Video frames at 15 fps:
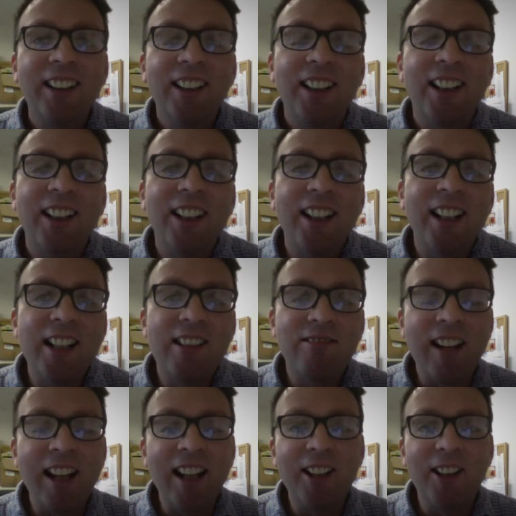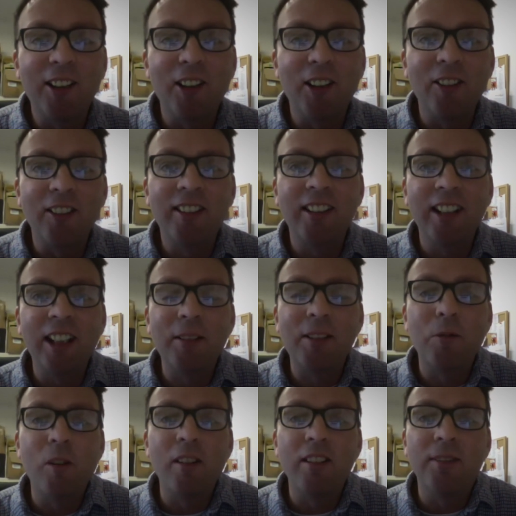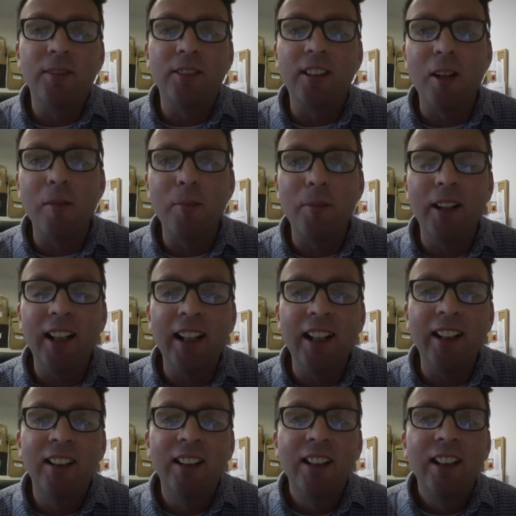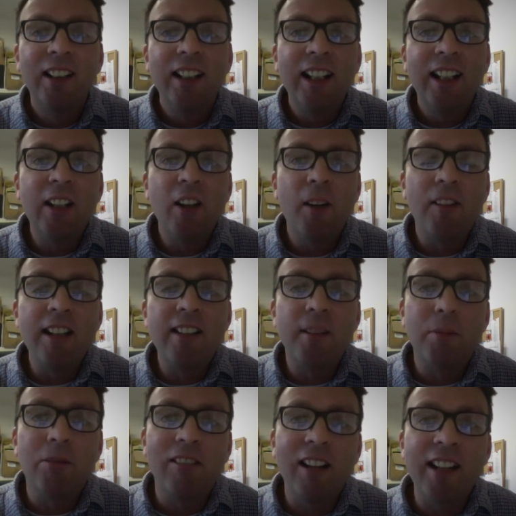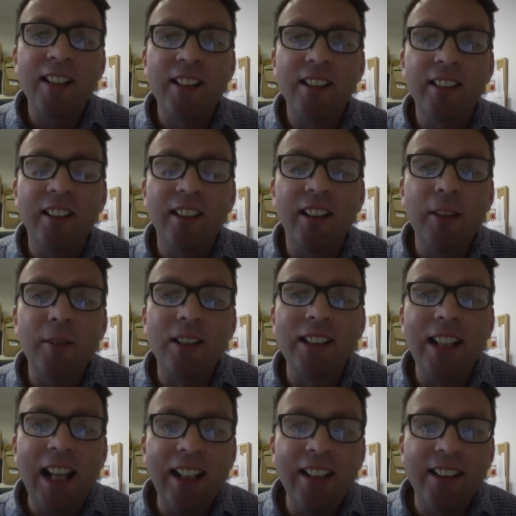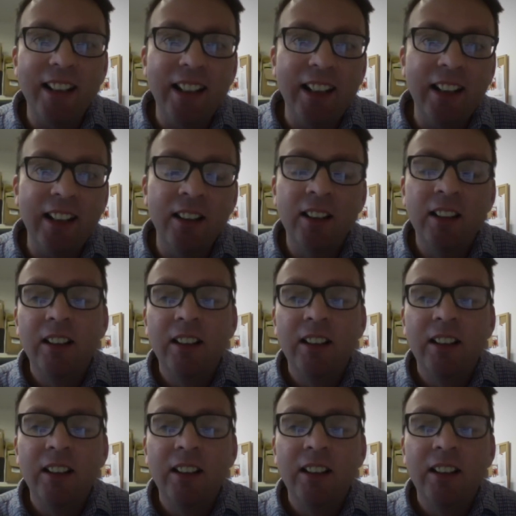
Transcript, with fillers: Uh, he drank a lot. He was wonderful company. He yeah. got very depressed. Uh, he was lazy.